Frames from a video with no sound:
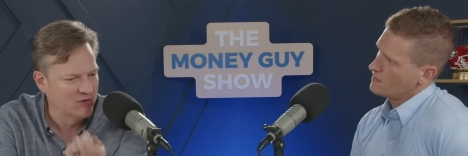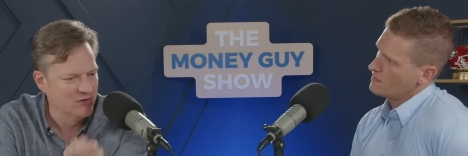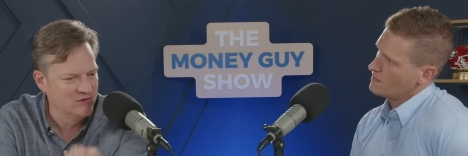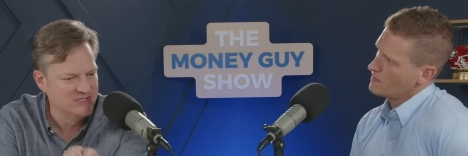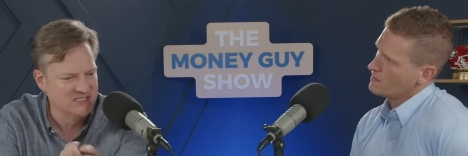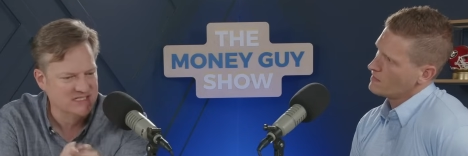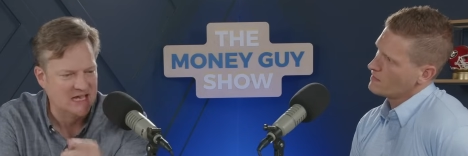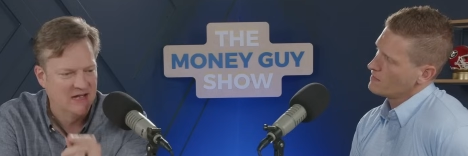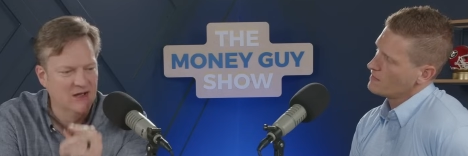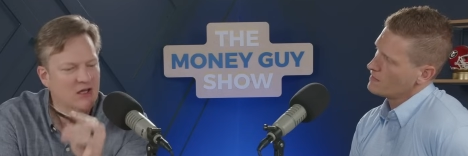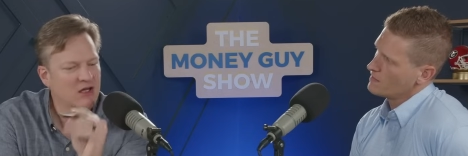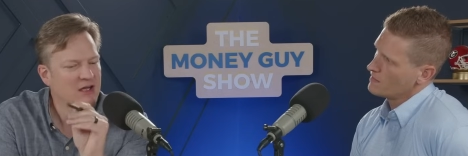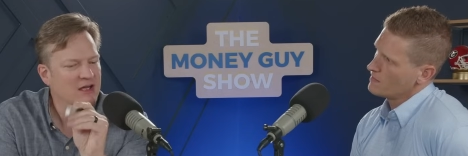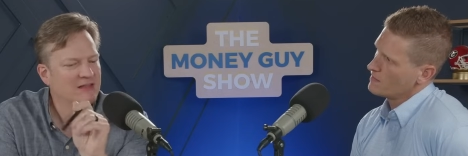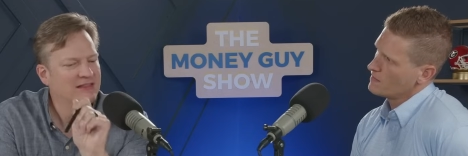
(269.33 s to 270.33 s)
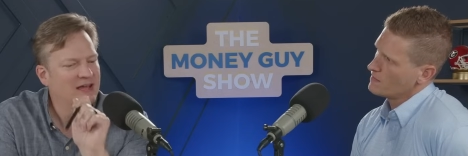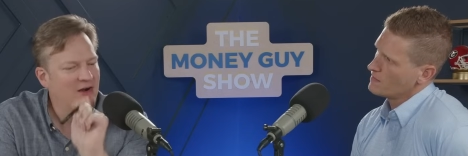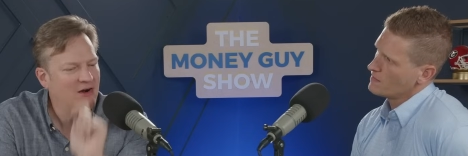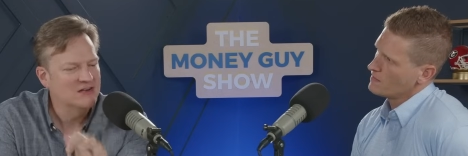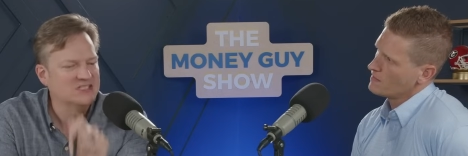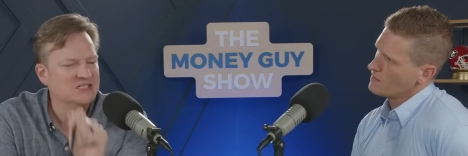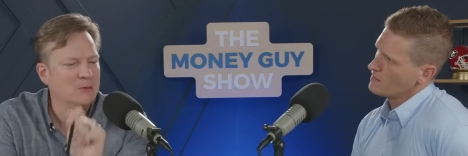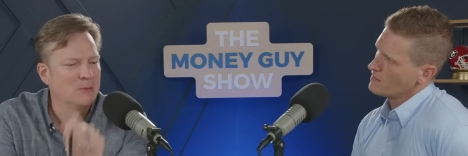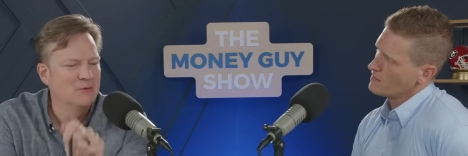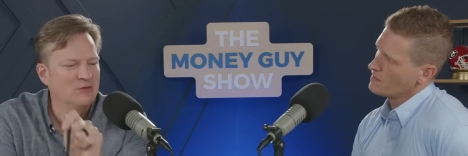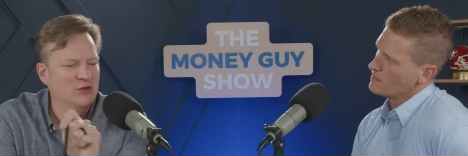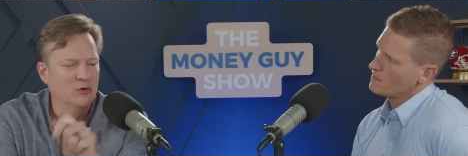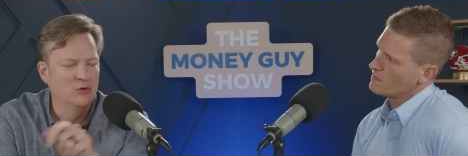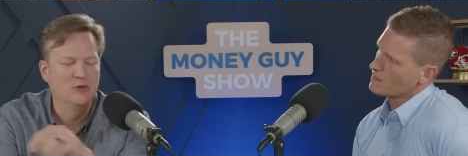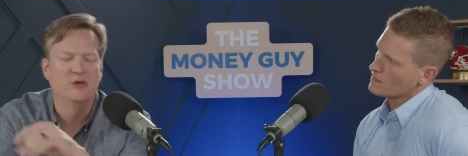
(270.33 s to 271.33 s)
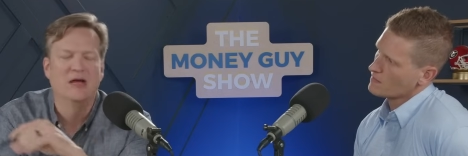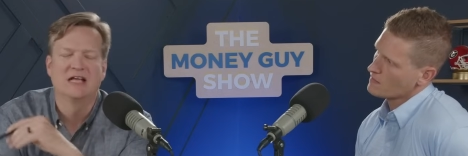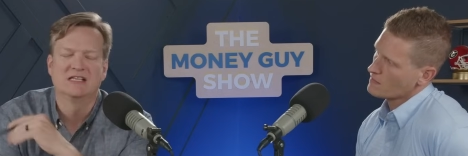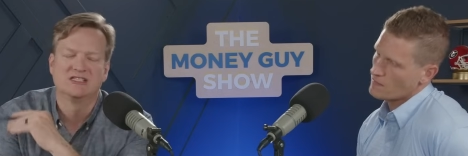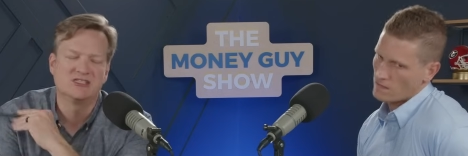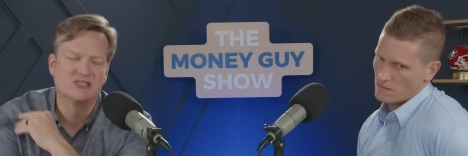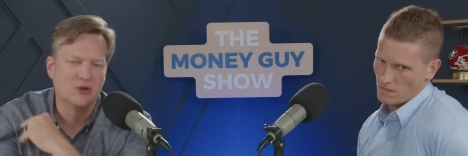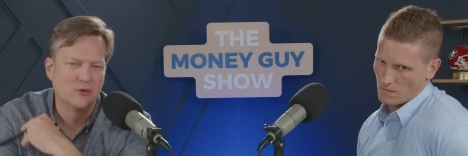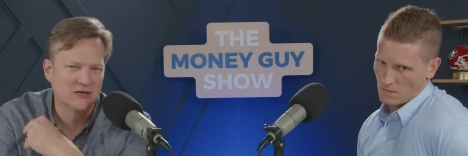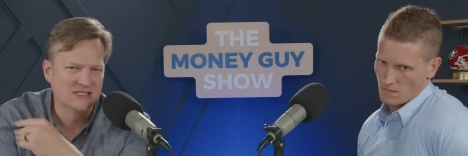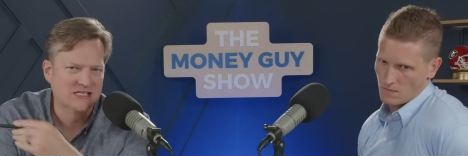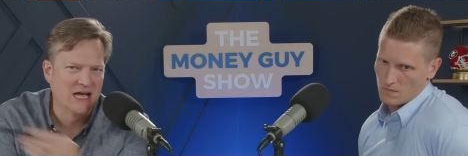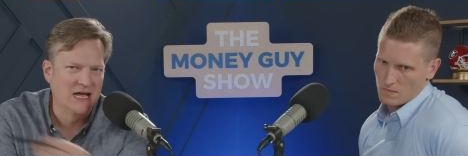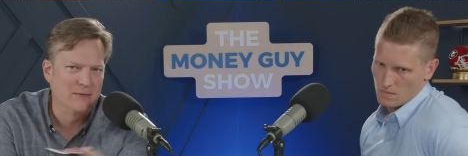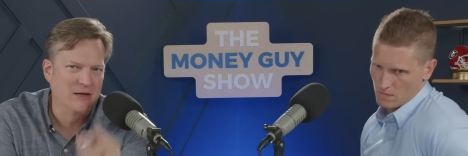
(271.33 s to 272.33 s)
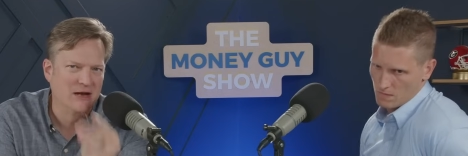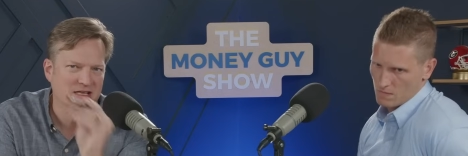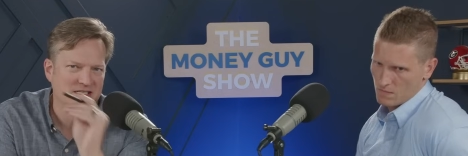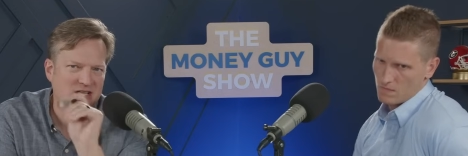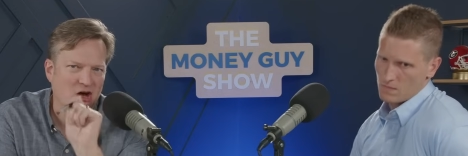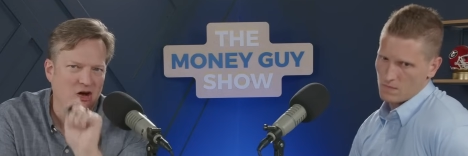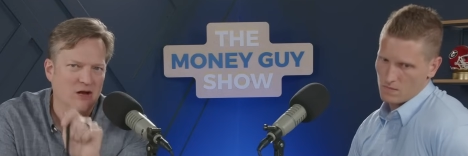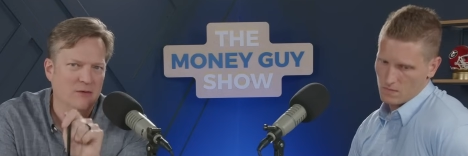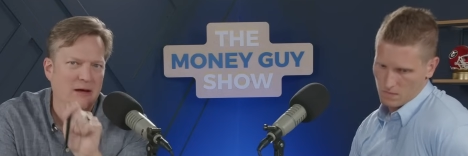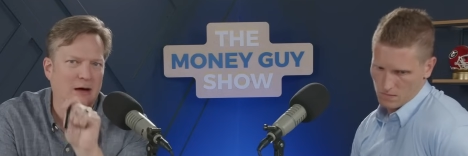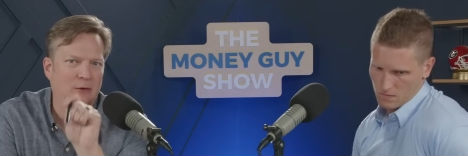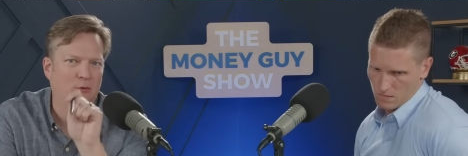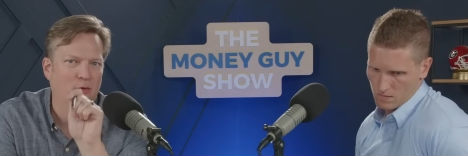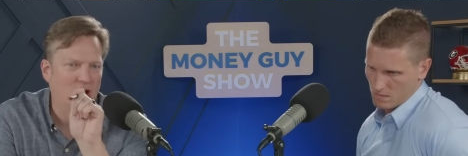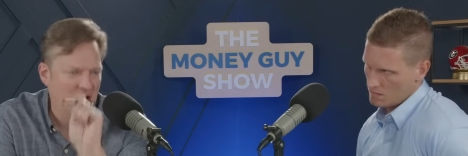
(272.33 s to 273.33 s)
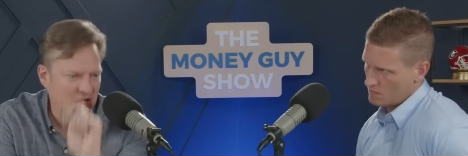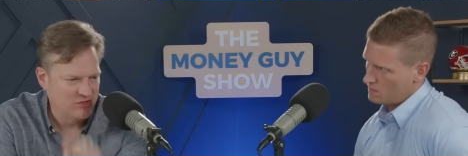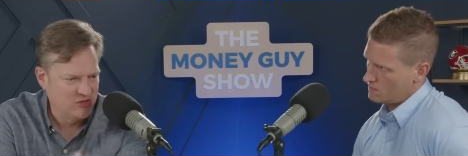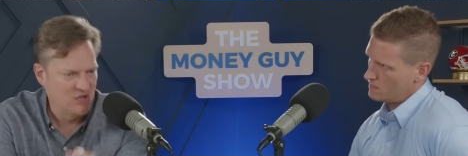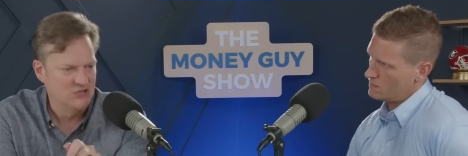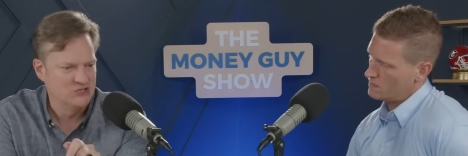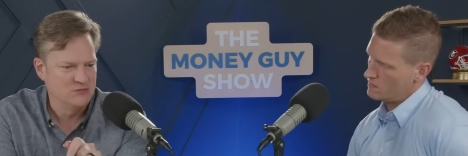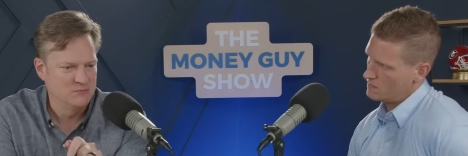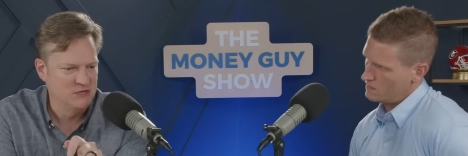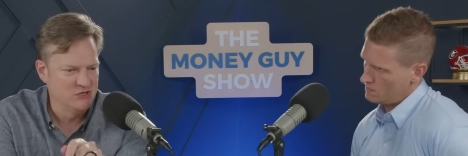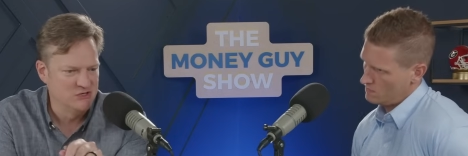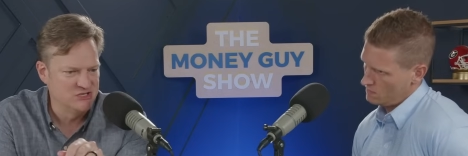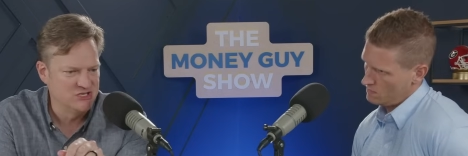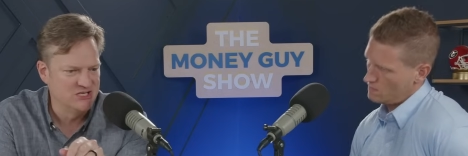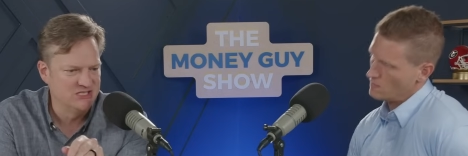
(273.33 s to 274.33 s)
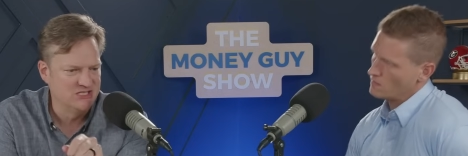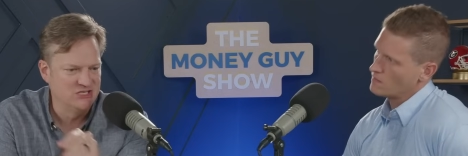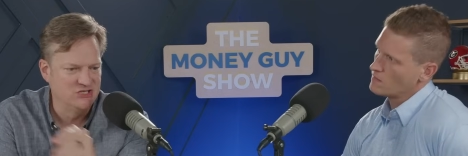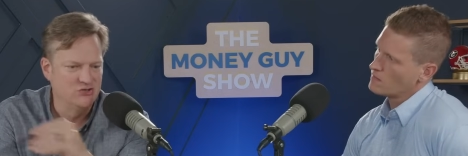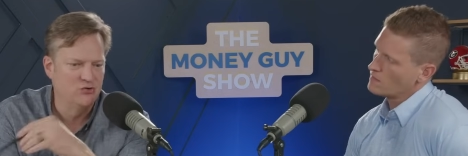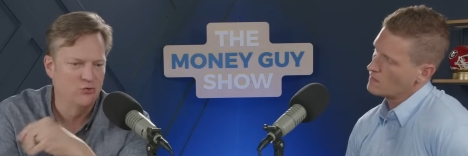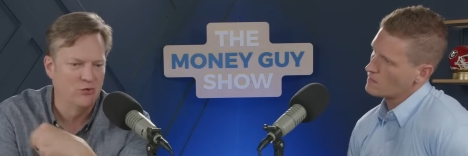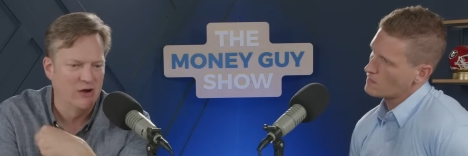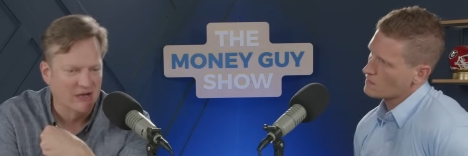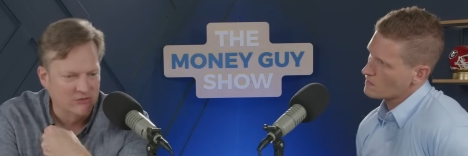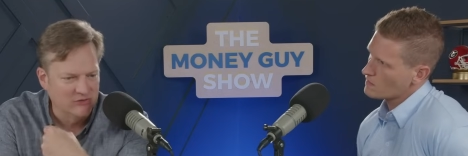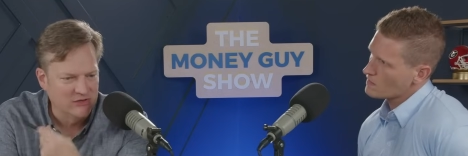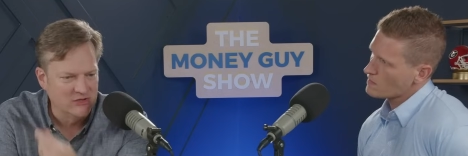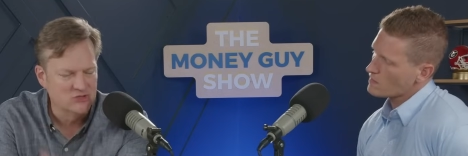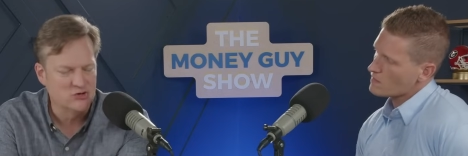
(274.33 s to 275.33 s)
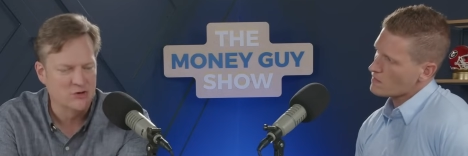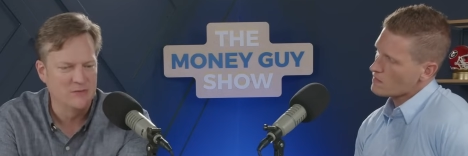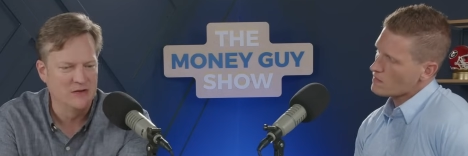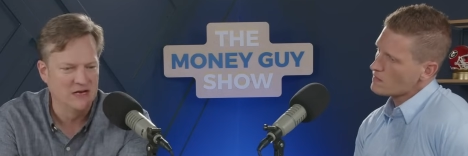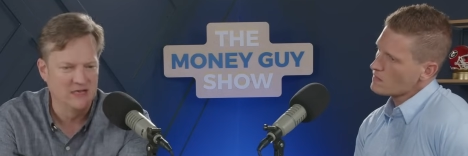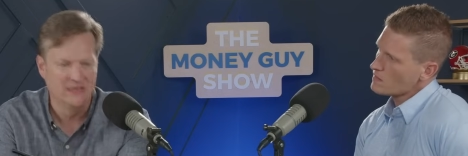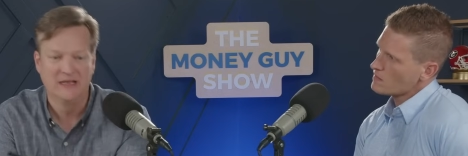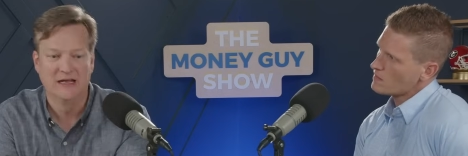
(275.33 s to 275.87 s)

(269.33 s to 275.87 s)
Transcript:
Speaker 1: close this out, there are some of you, you got so excited about us talking about Roth contributions that you directly contributed, and